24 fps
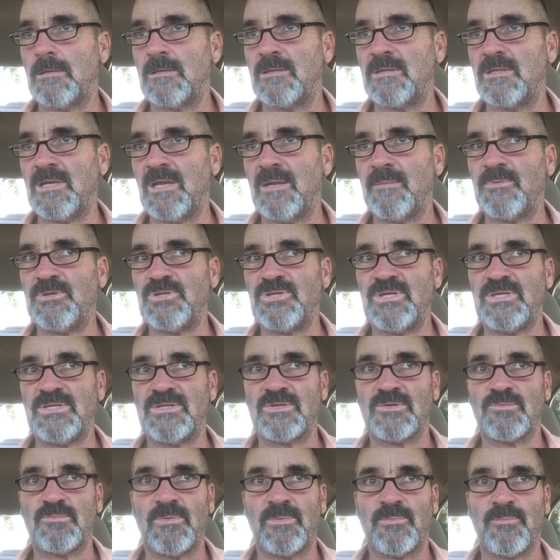In the name of
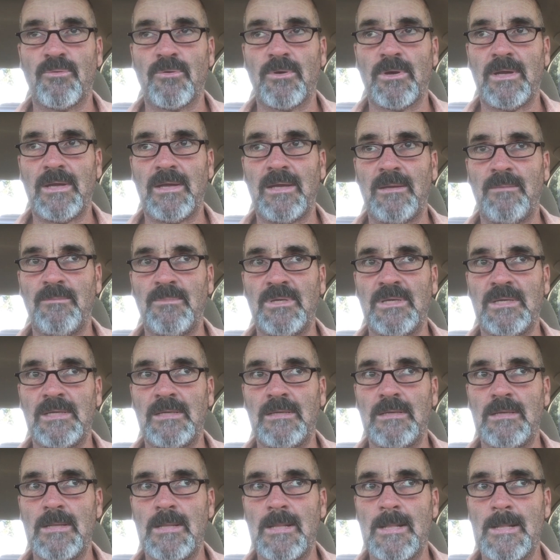Jesus, we pray.
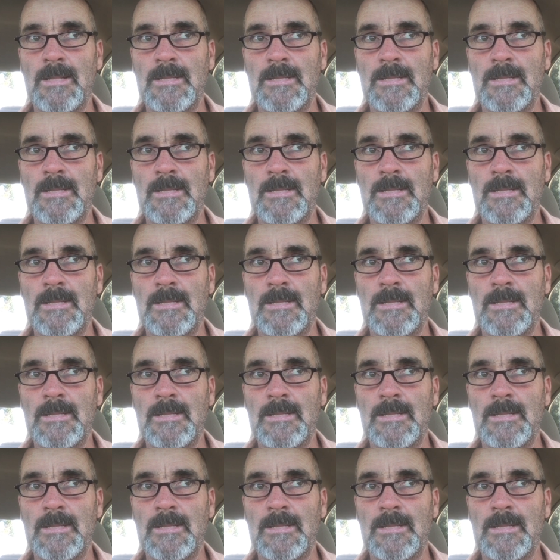Amen.